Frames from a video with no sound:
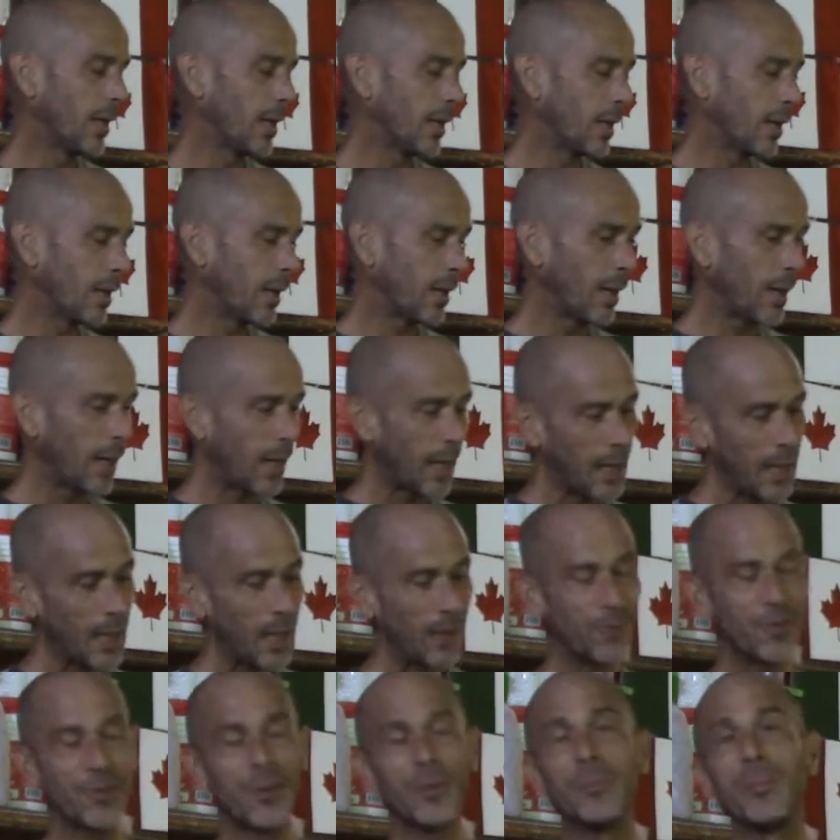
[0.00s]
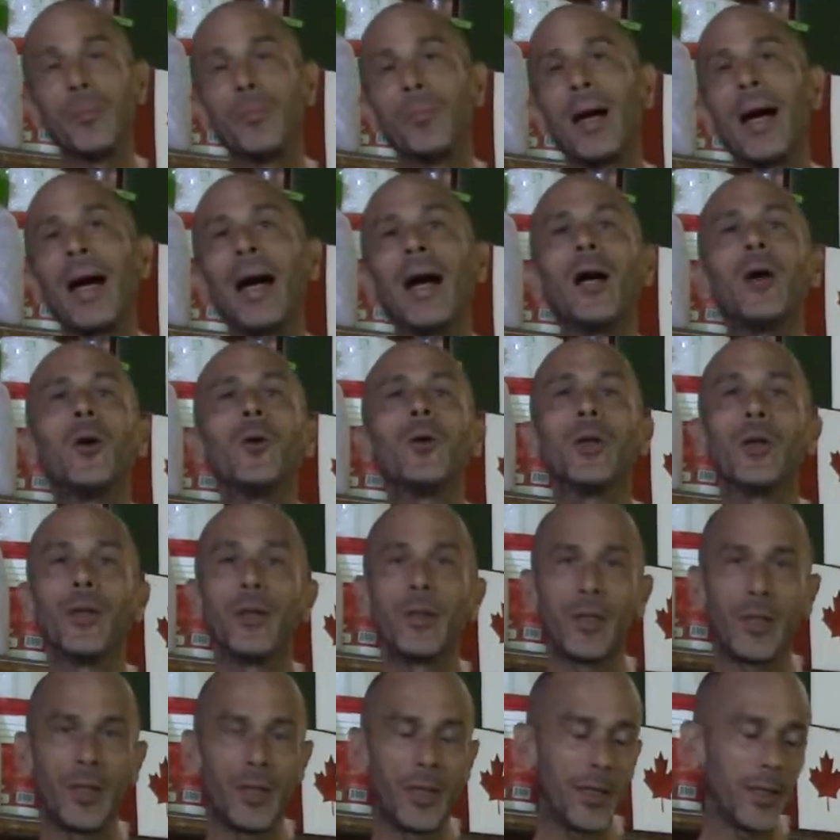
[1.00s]
I have some
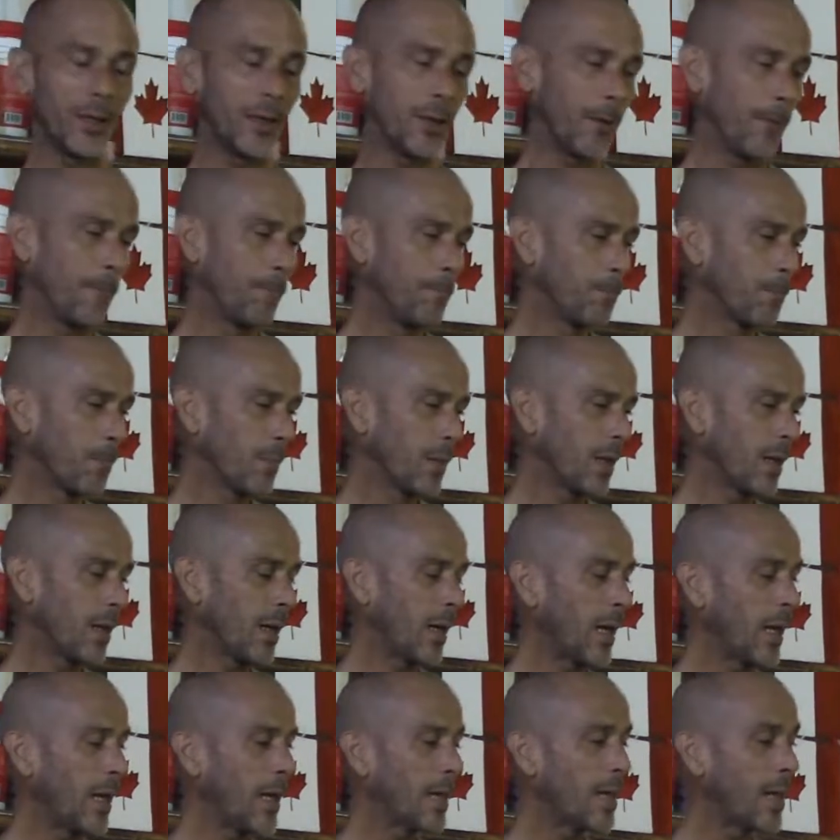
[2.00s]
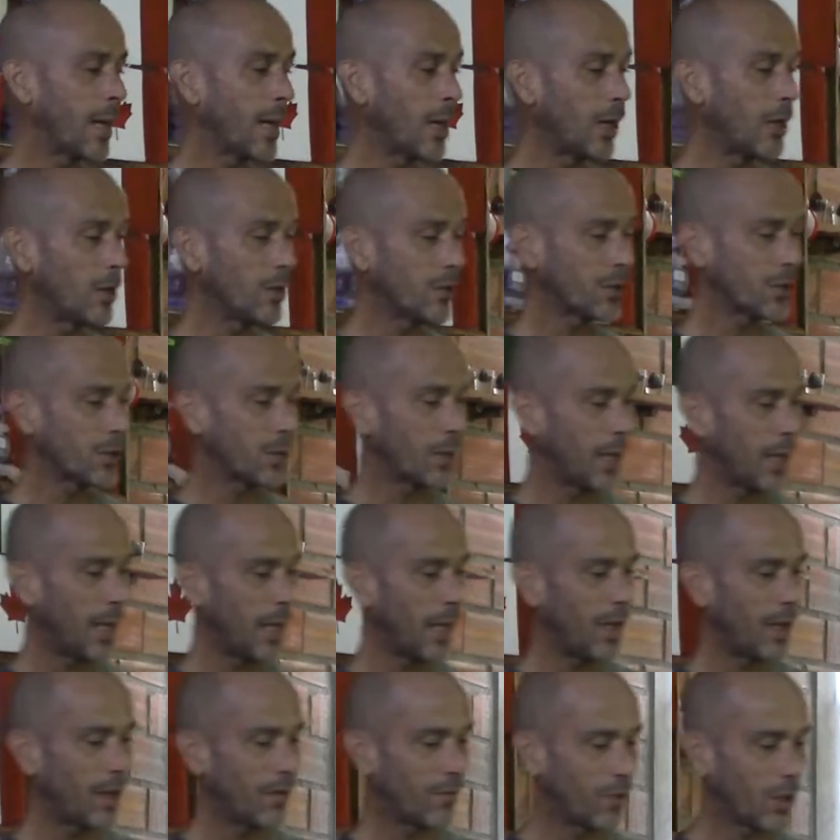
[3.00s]
powders here, and I also
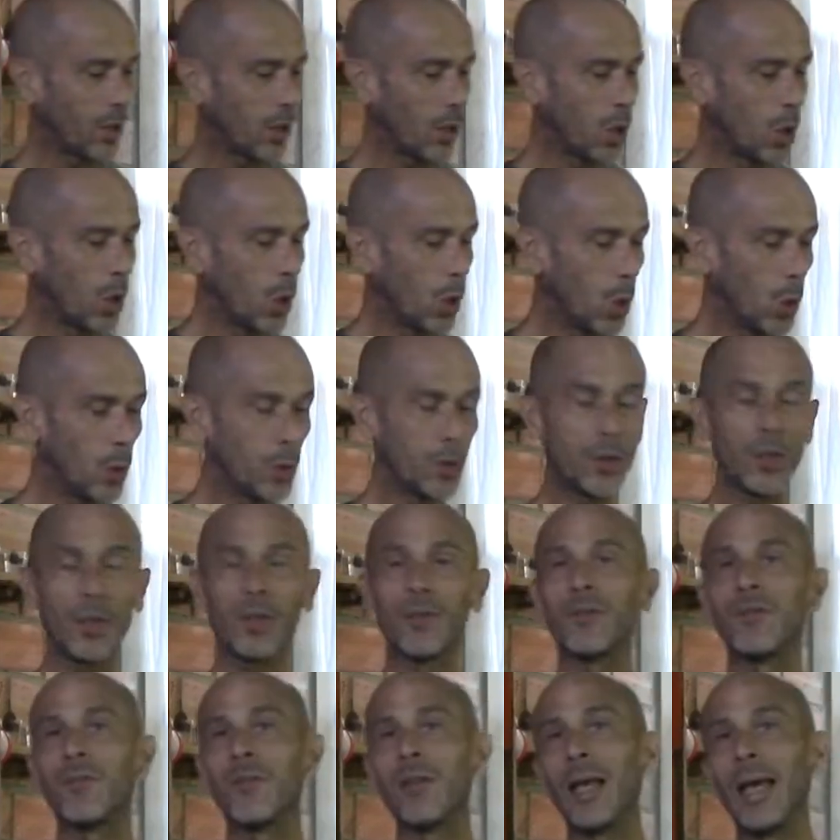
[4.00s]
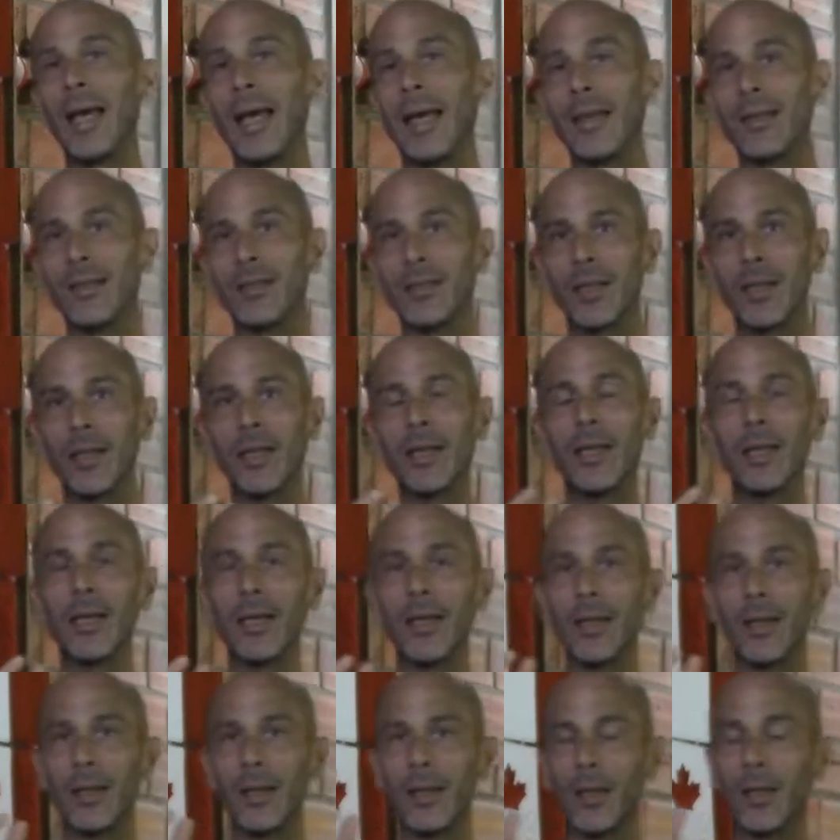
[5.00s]
have oat flakes,
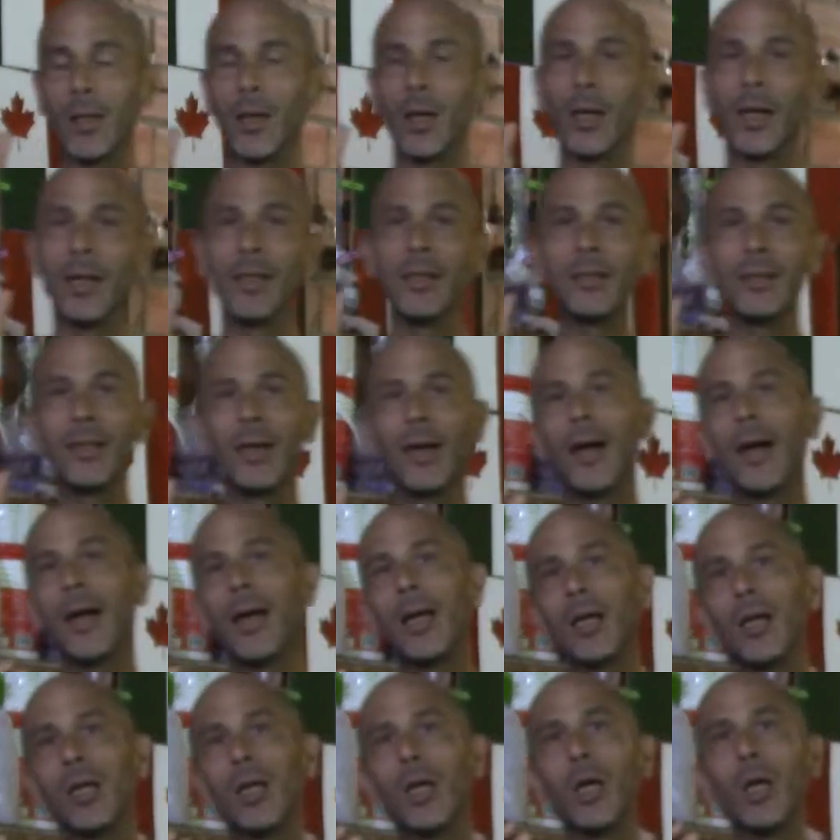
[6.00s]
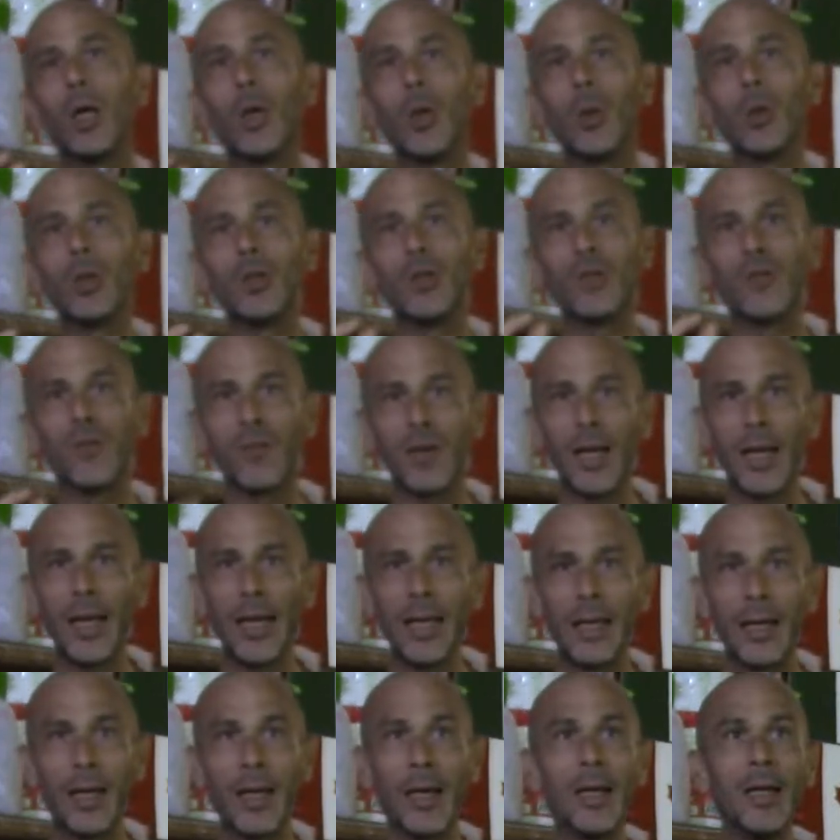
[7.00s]
the entire oat
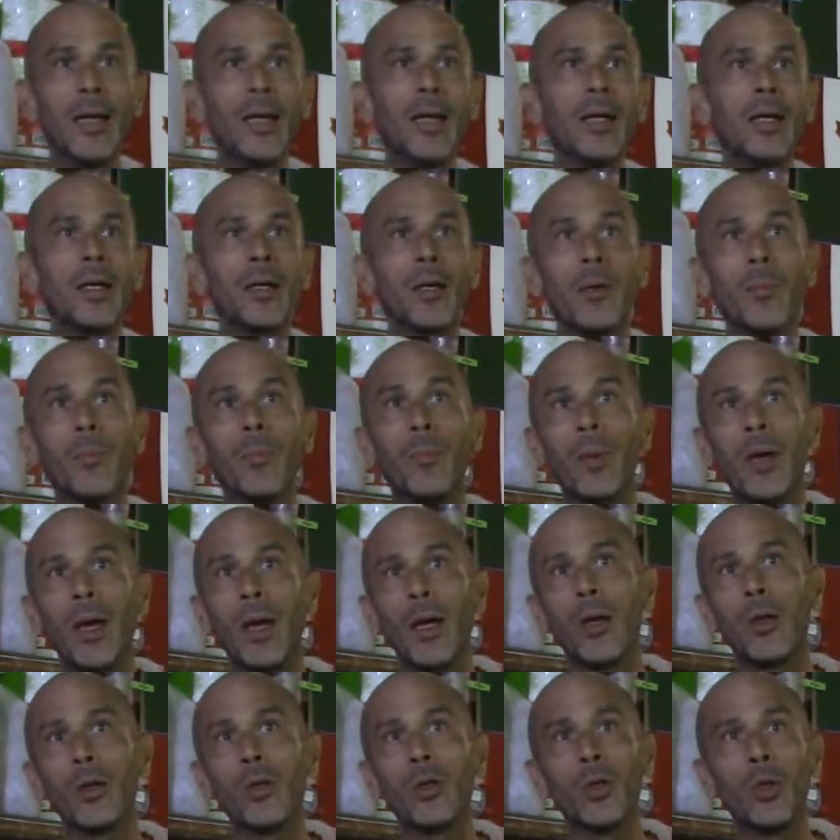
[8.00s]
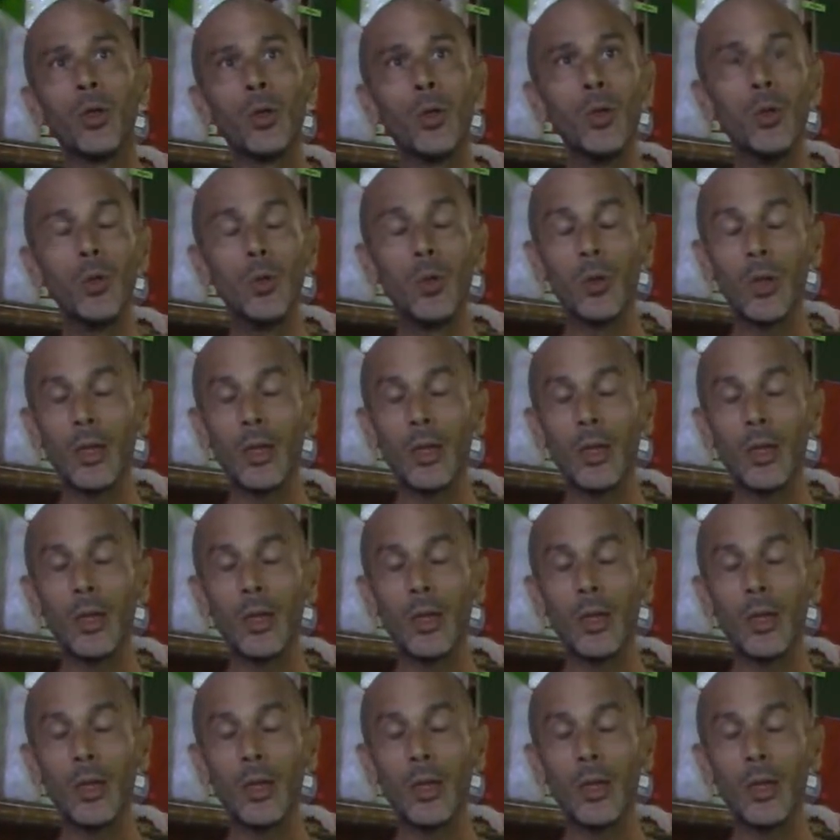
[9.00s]
flake, compared to